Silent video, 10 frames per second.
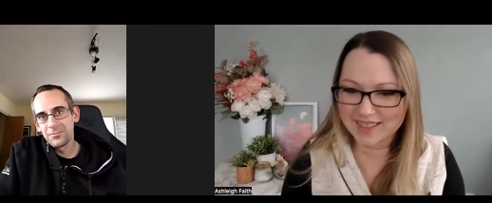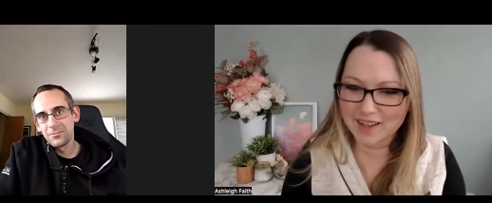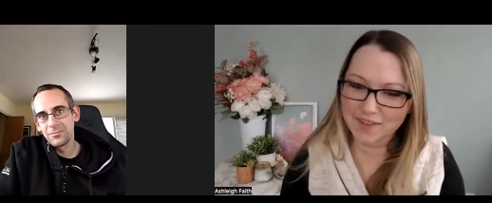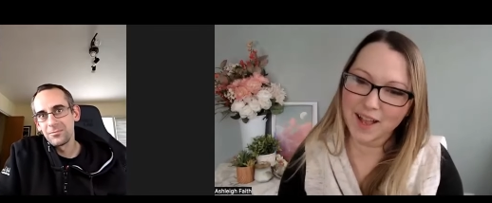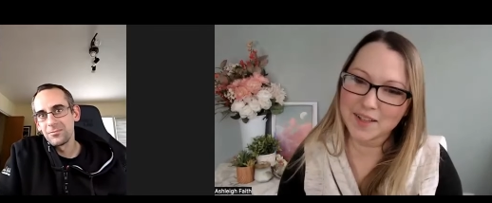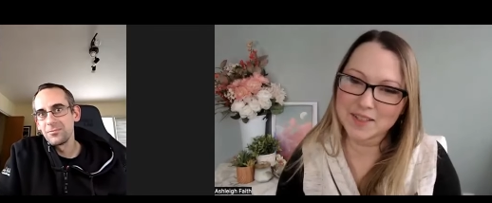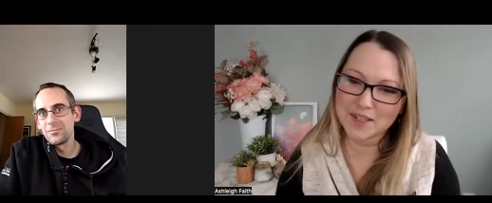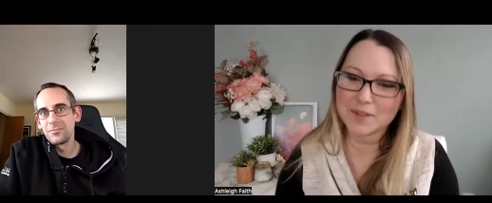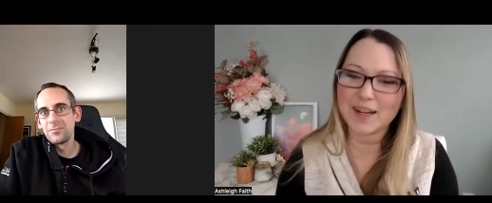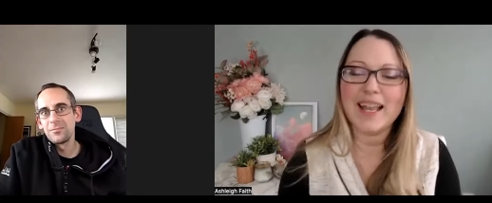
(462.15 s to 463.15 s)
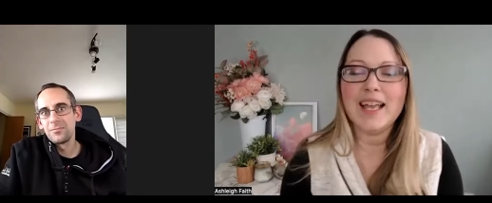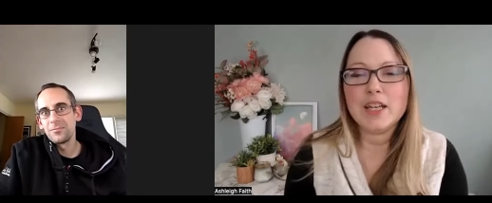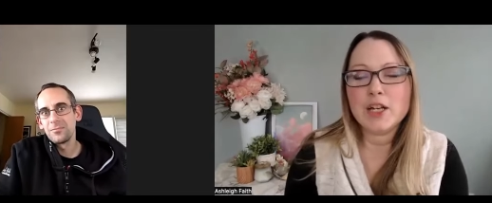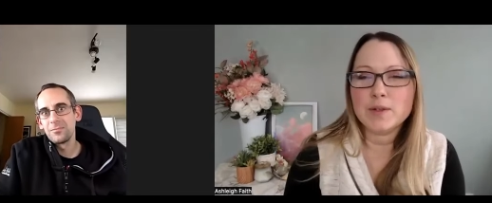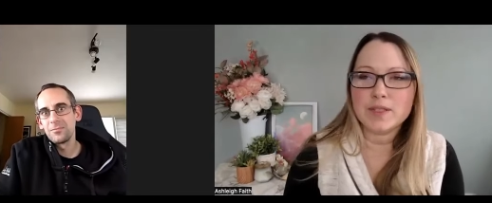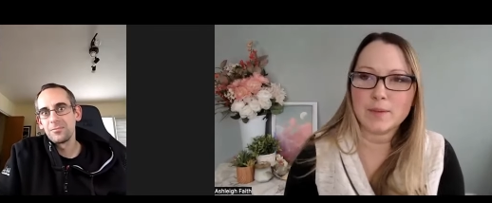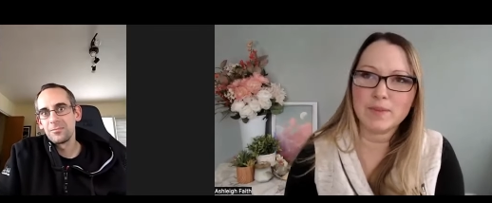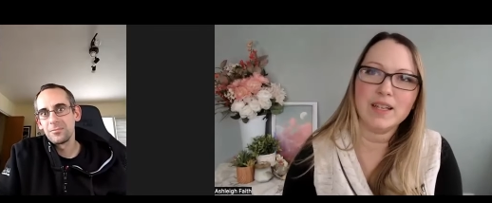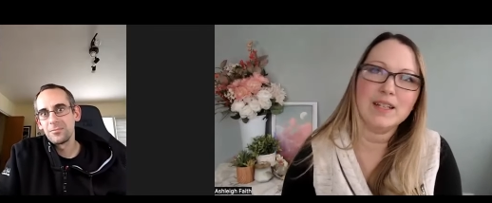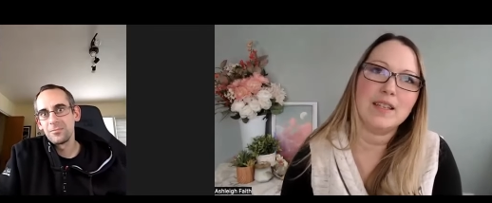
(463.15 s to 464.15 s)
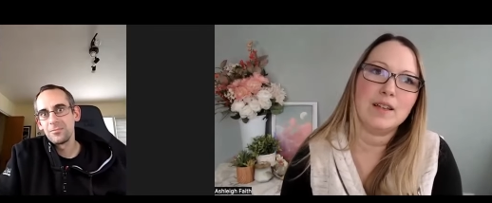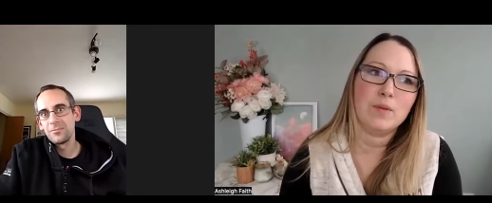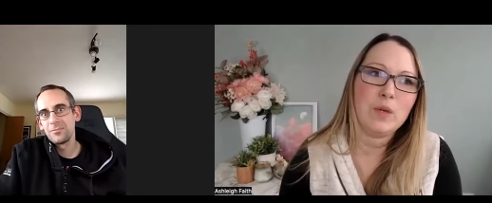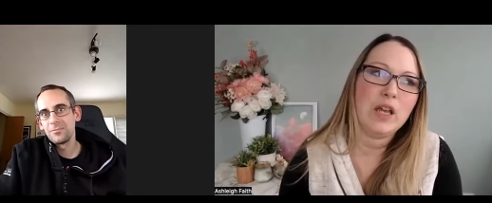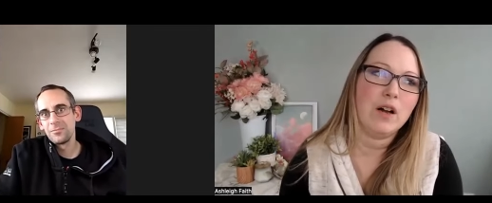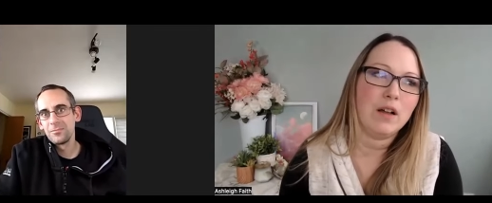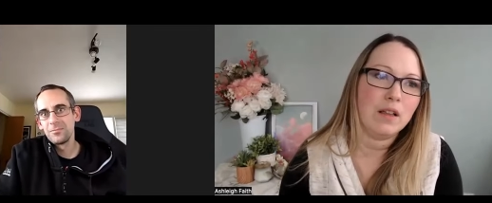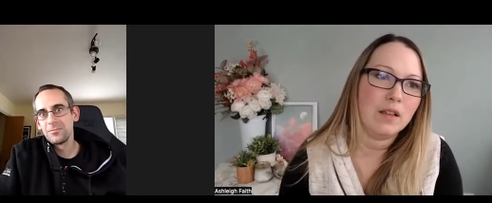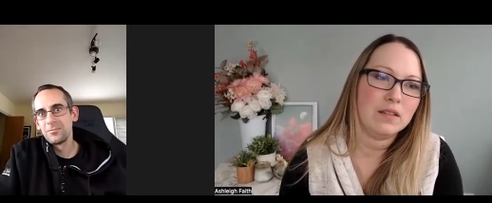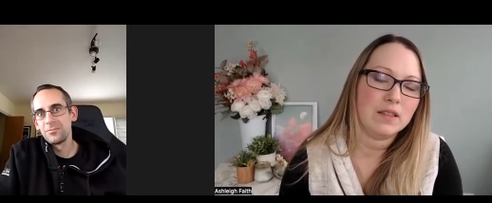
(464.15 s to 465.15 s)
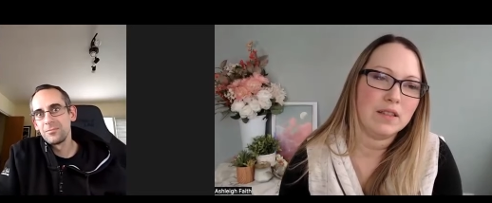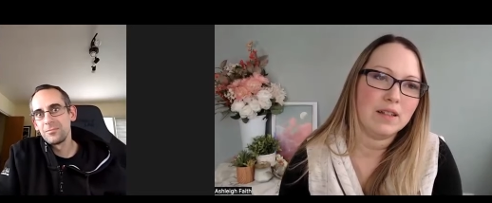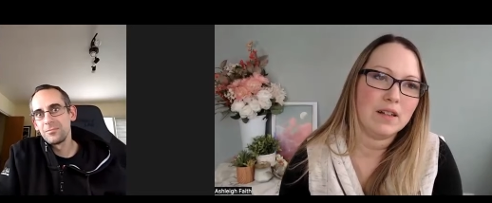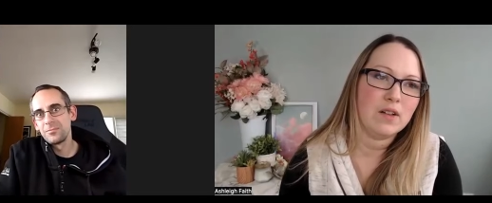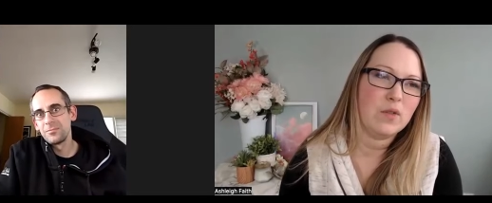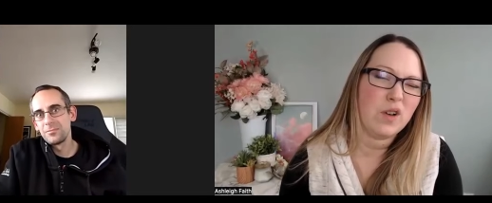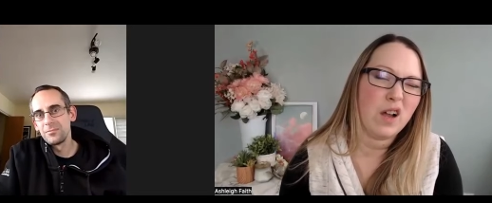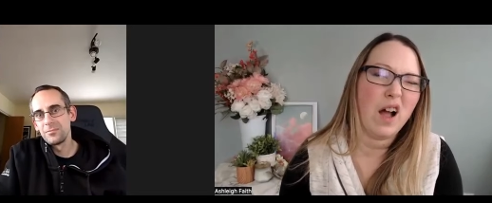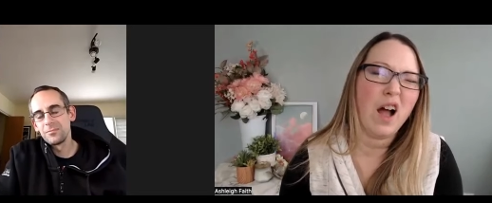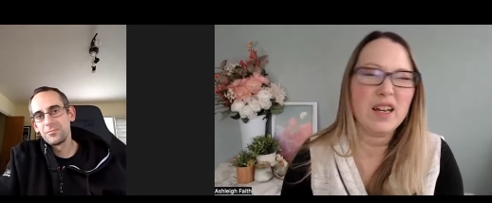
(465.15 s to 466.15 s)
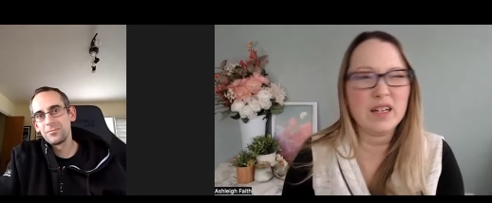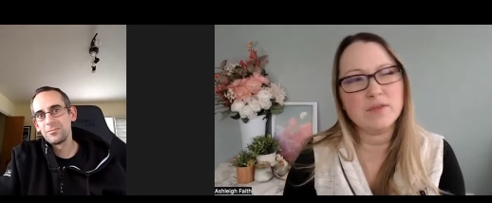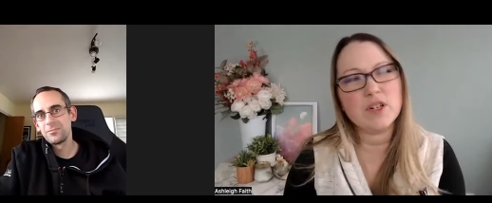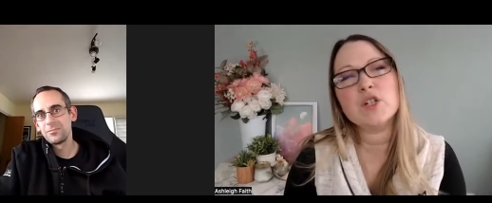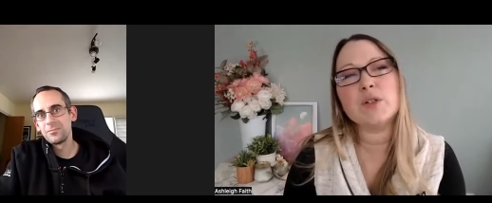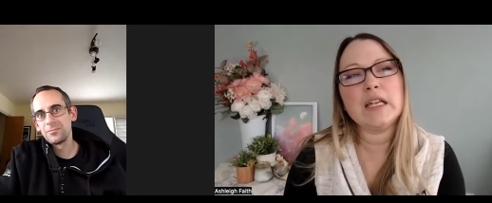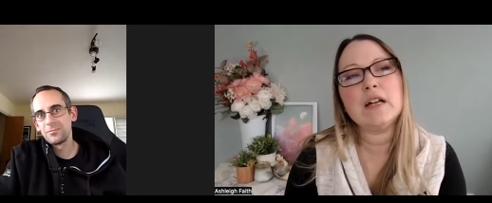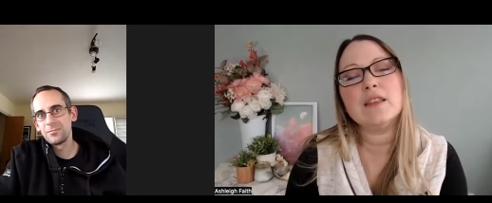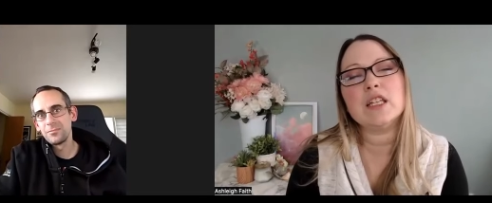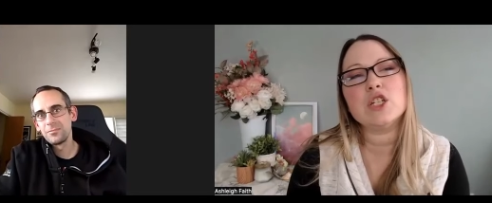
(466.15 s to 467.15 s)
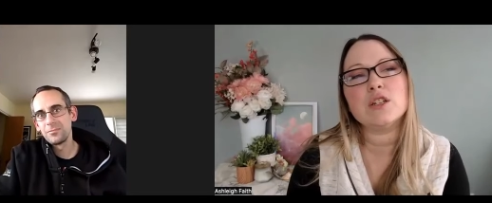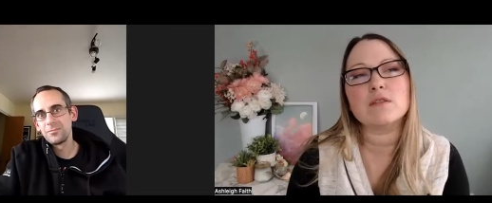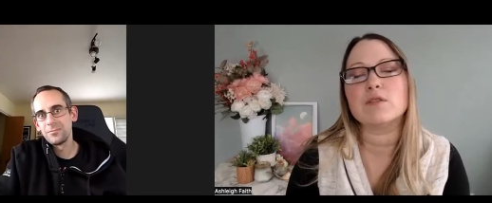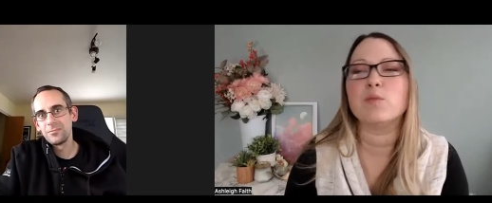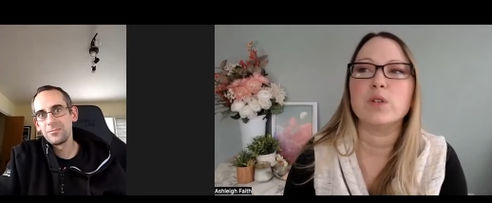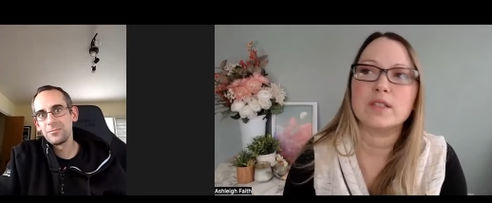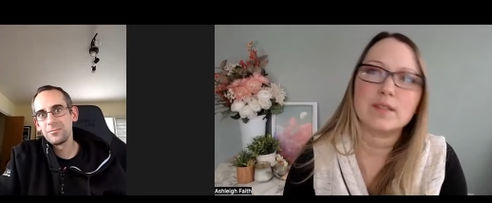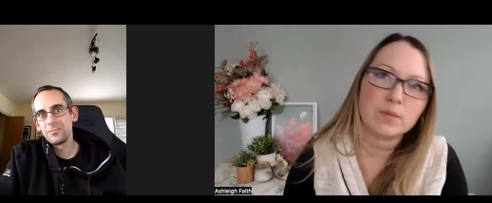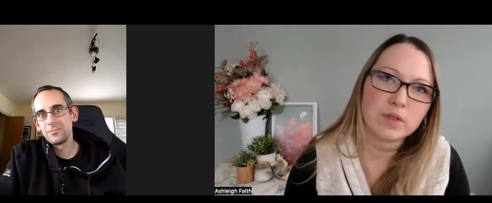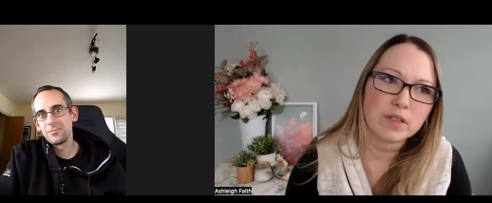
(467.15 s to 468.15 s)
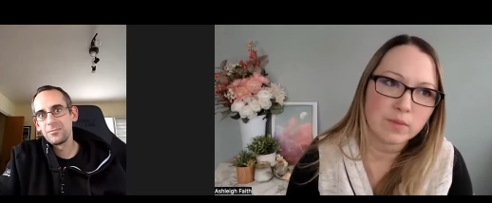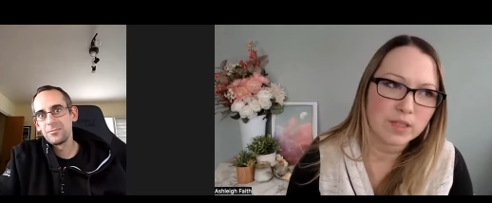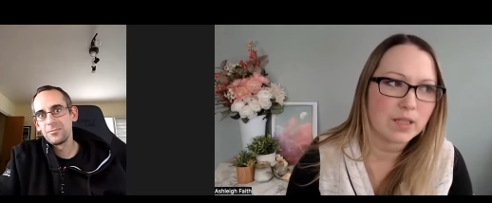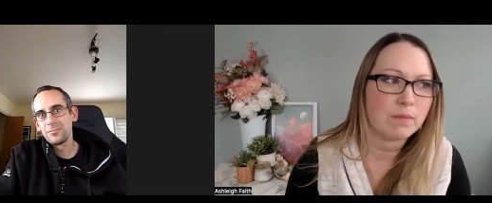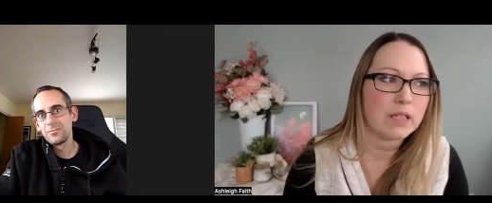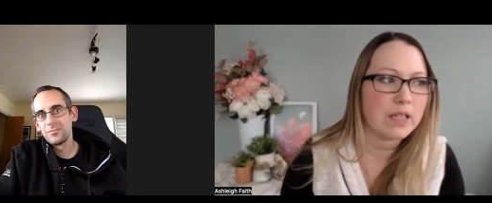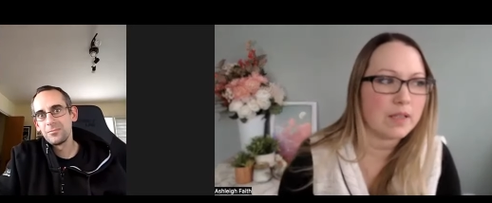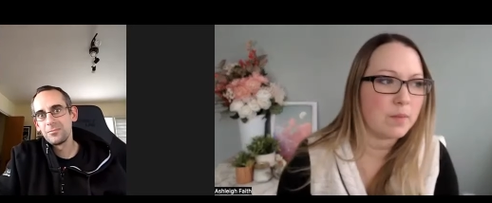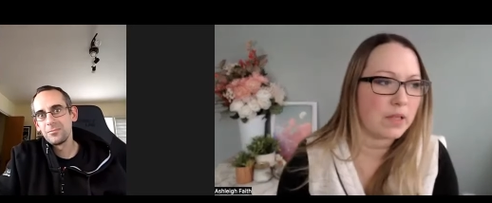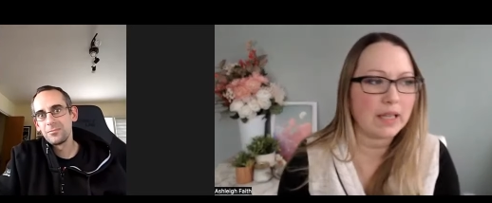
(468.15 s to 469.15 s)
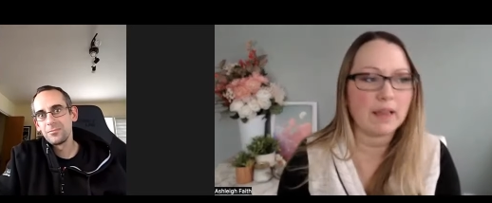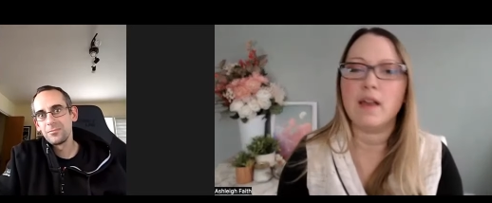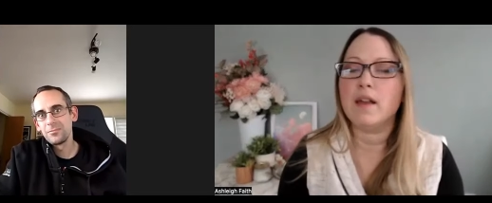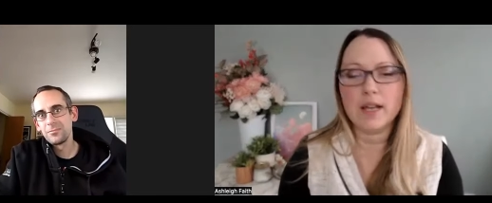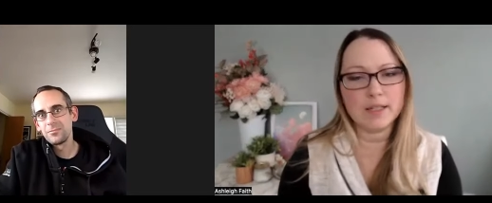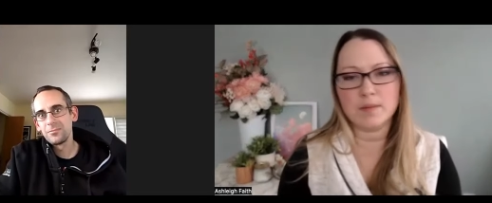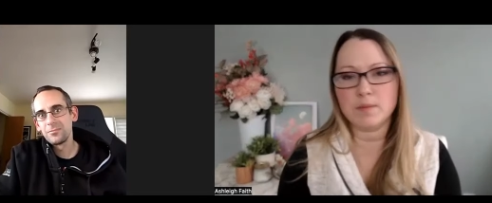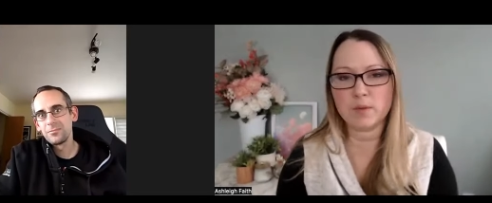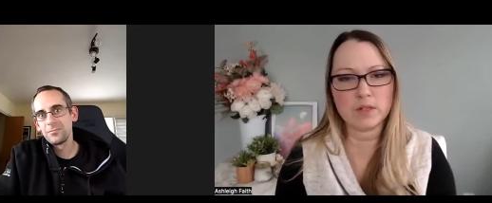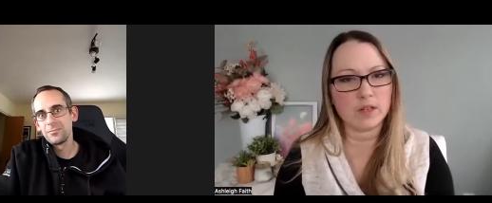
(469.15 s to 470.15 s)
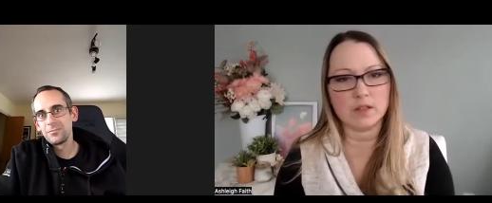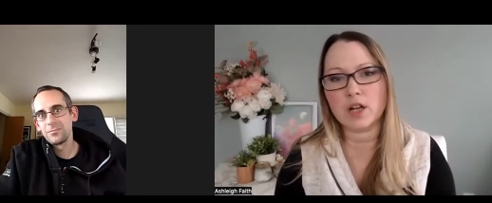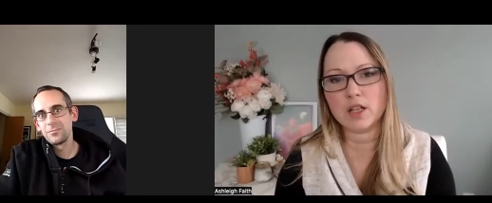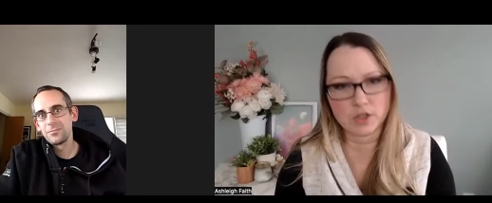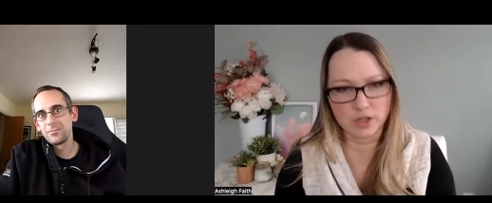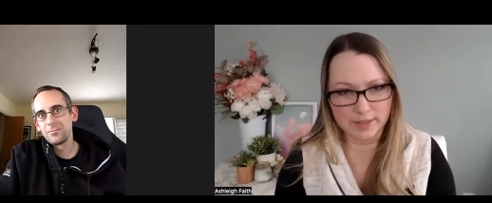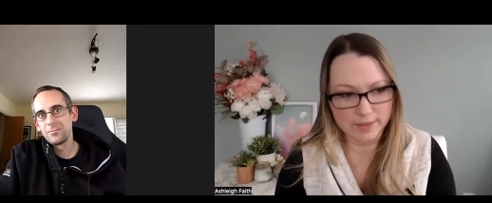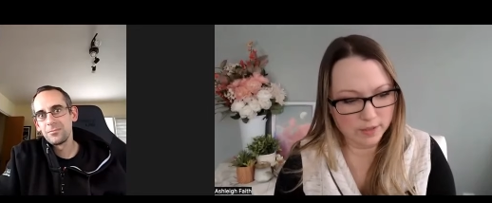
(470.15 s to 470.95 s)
Speaker 1: I've asked it right, you know, some things that we all kind of agree on the general principles of what something is, but like that's somebody what an ontology is.